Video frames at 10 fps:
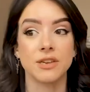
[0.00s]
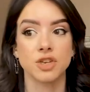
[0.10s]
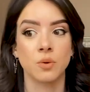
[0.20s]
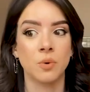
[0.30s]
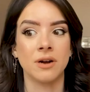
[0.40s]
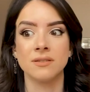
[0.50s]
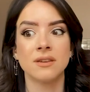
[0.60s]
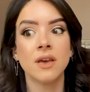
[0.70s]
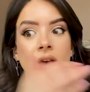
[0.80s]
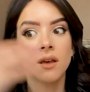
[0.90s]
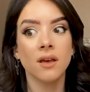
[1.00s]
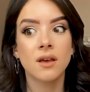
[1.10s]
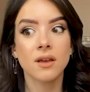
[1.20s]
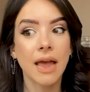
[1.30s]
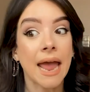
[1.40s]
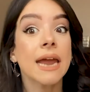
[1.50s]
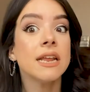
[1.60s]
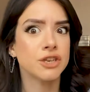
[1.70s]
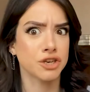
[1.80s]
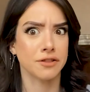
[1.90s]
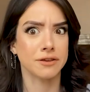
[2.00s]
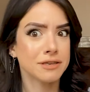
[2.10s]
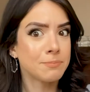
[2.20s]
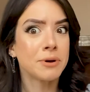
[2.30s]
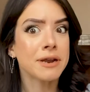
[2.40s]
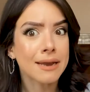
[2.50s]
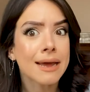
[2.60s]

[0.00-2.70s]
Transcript: ancient world hate each other, to put it